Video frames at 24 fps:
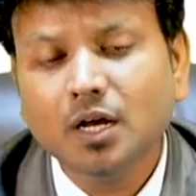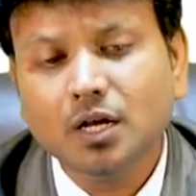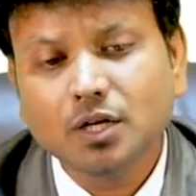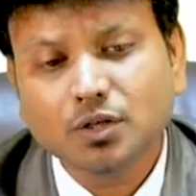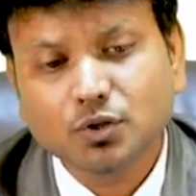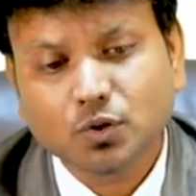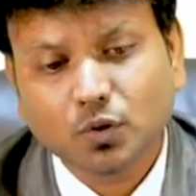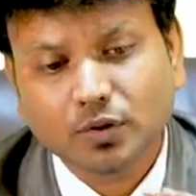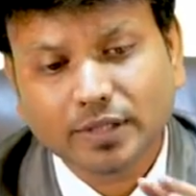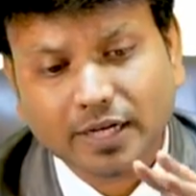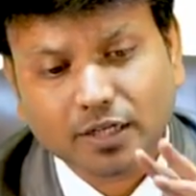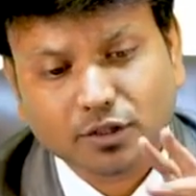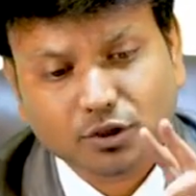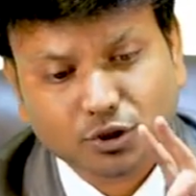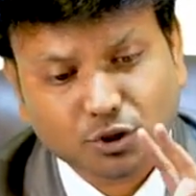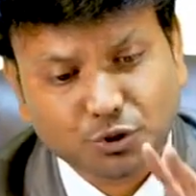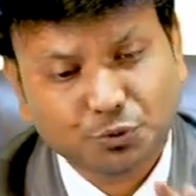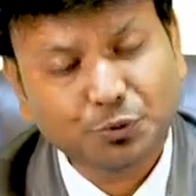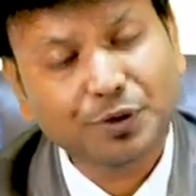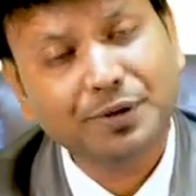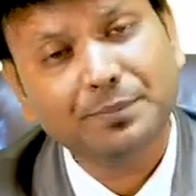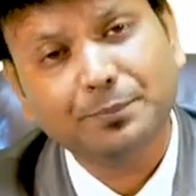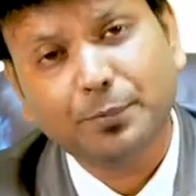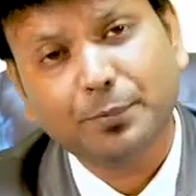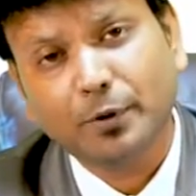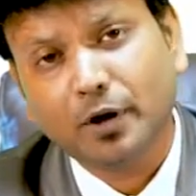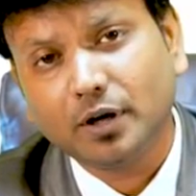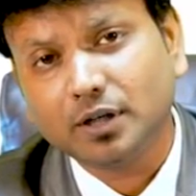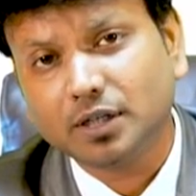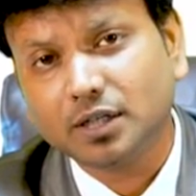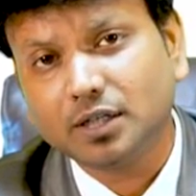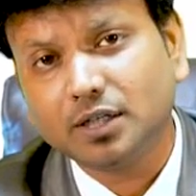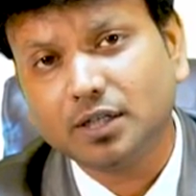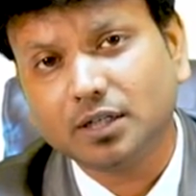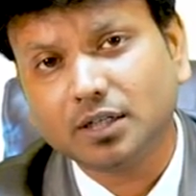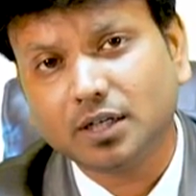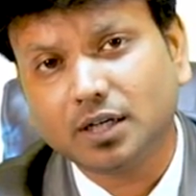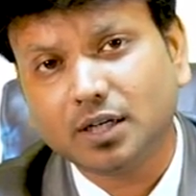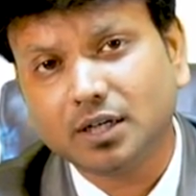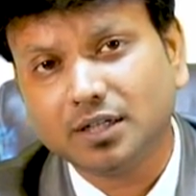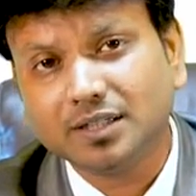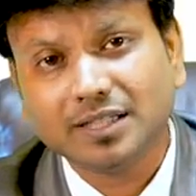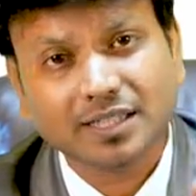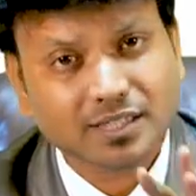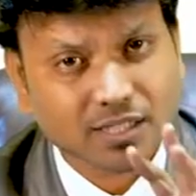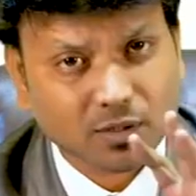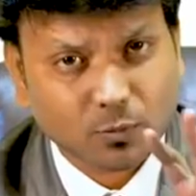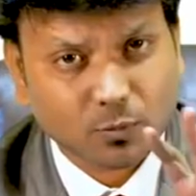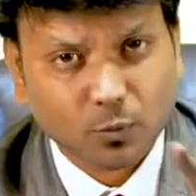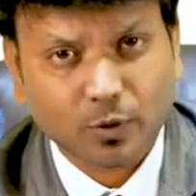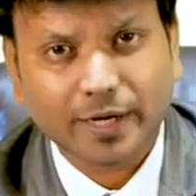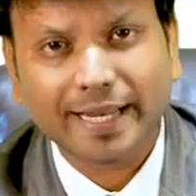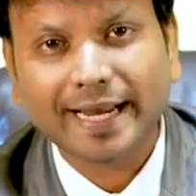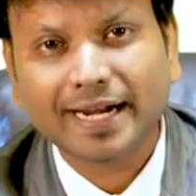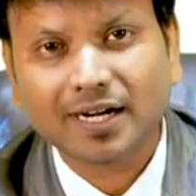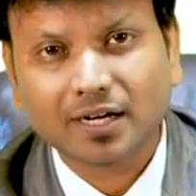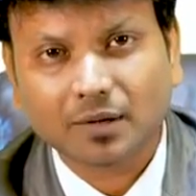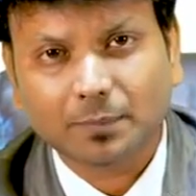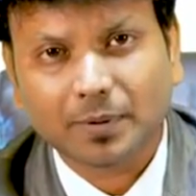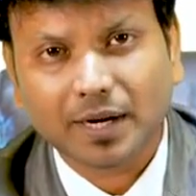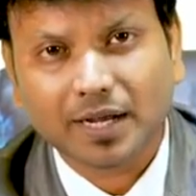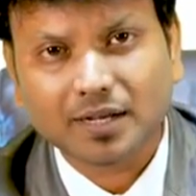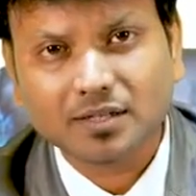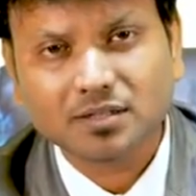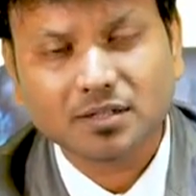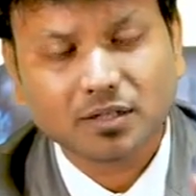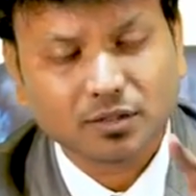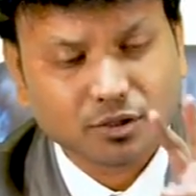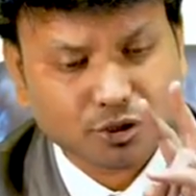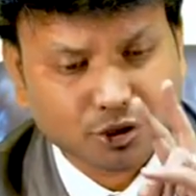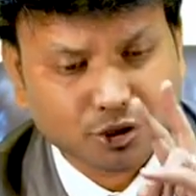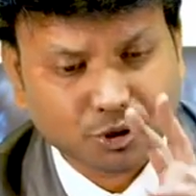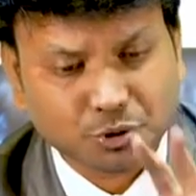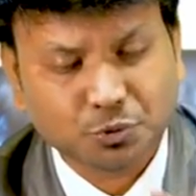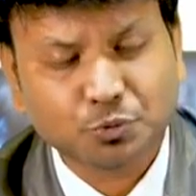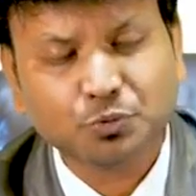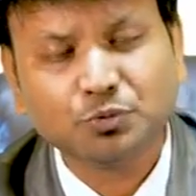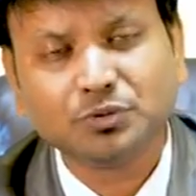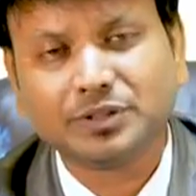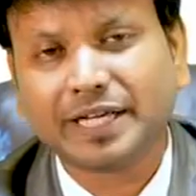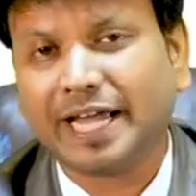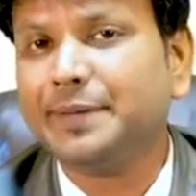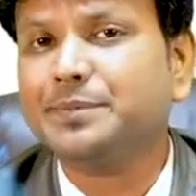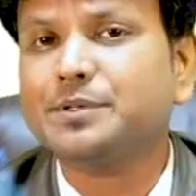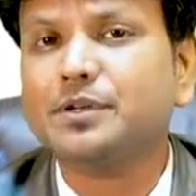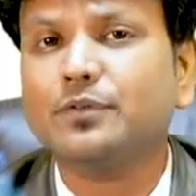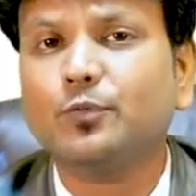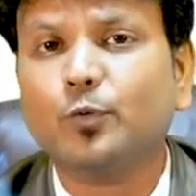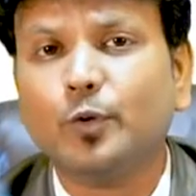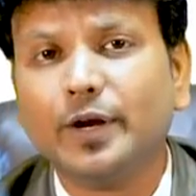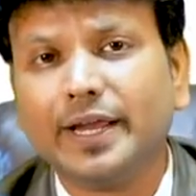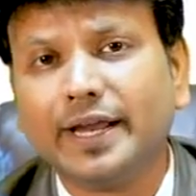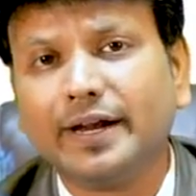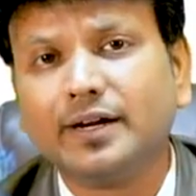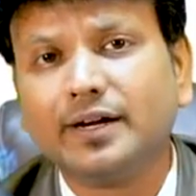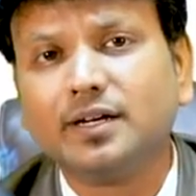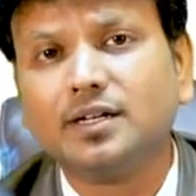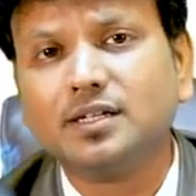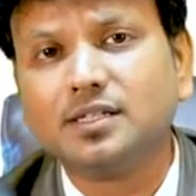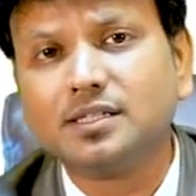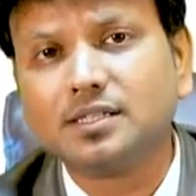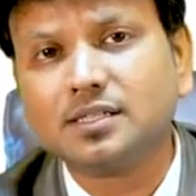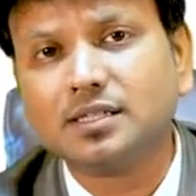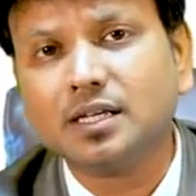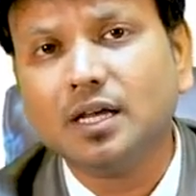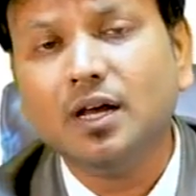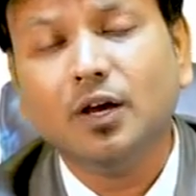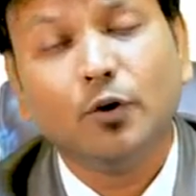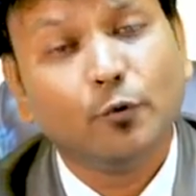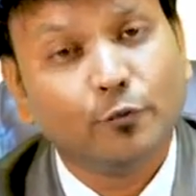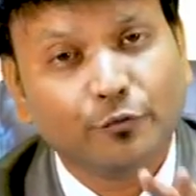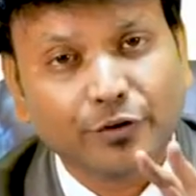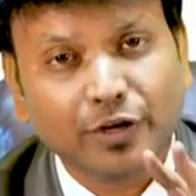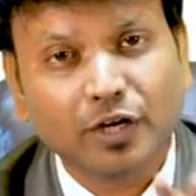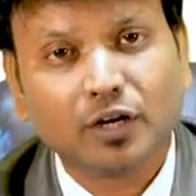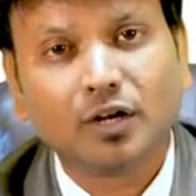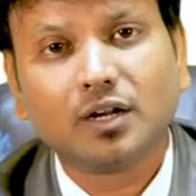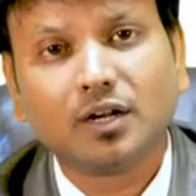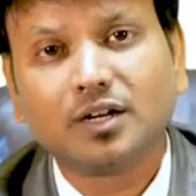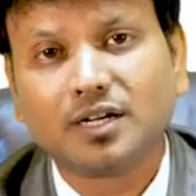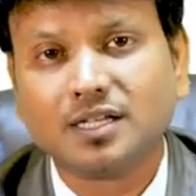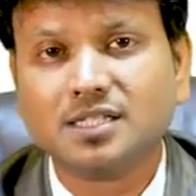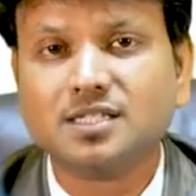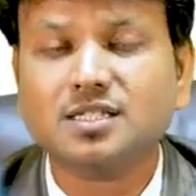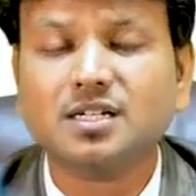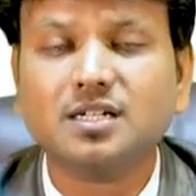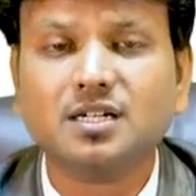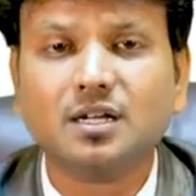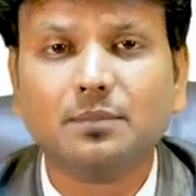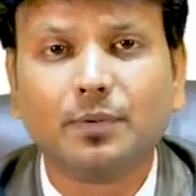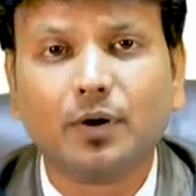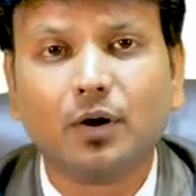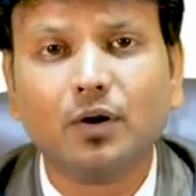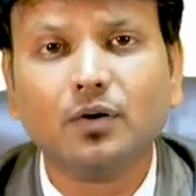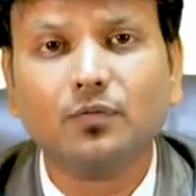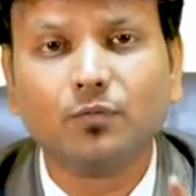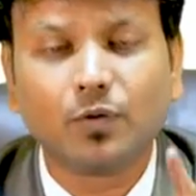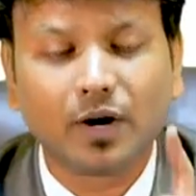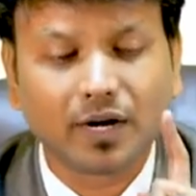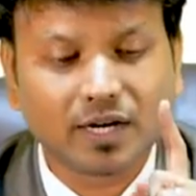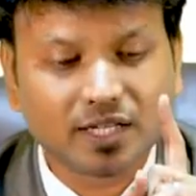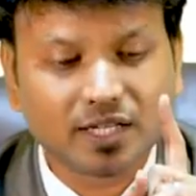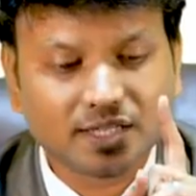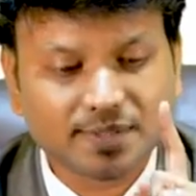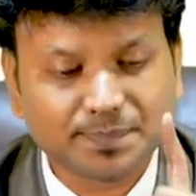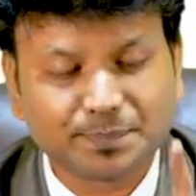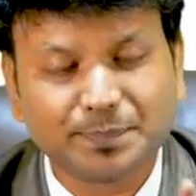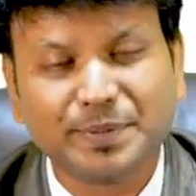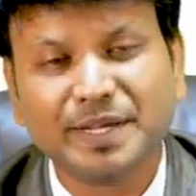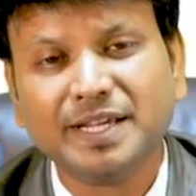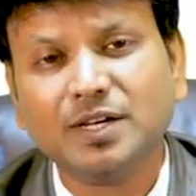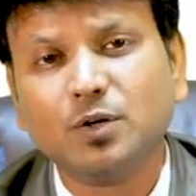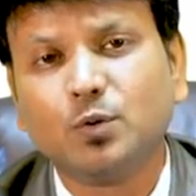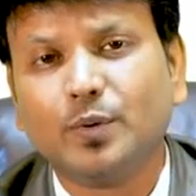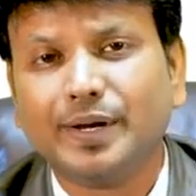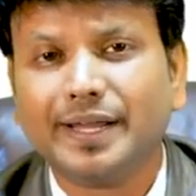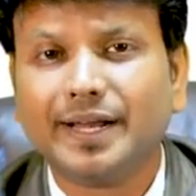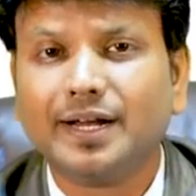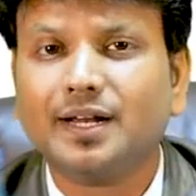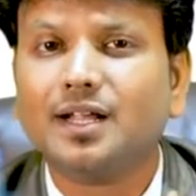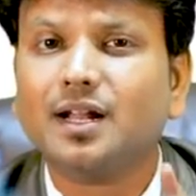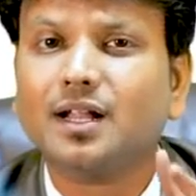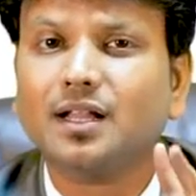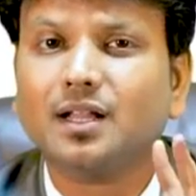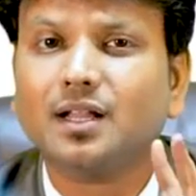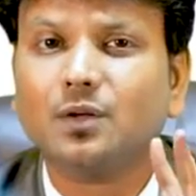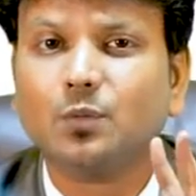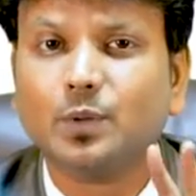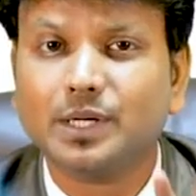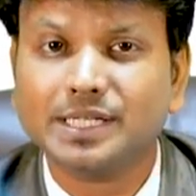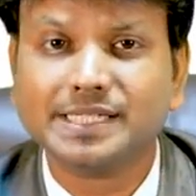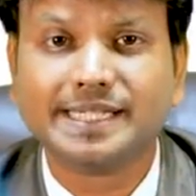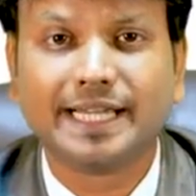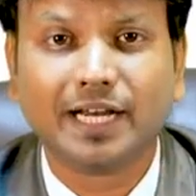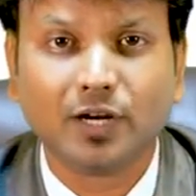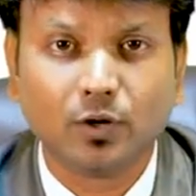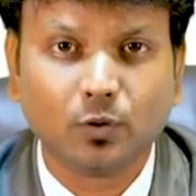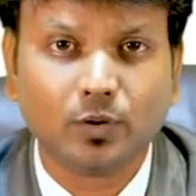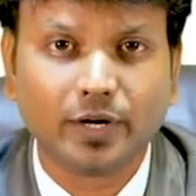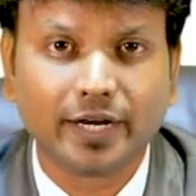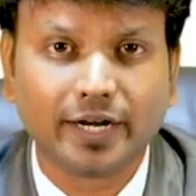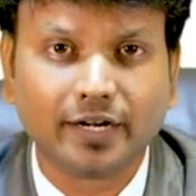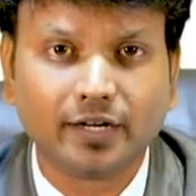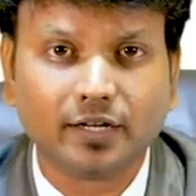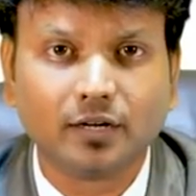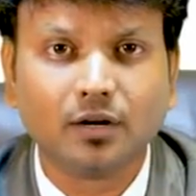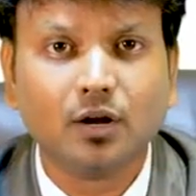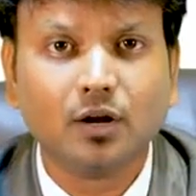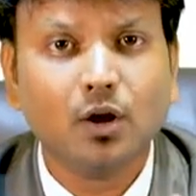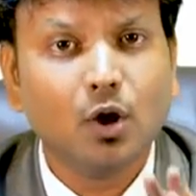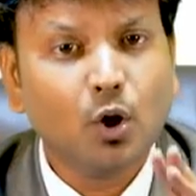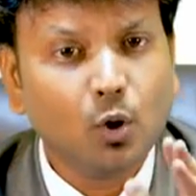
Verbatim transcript: So there are two important, these are oleander plants. Two types of oleanders we are concerned about. One is pink oleander, other one is yellow oleander.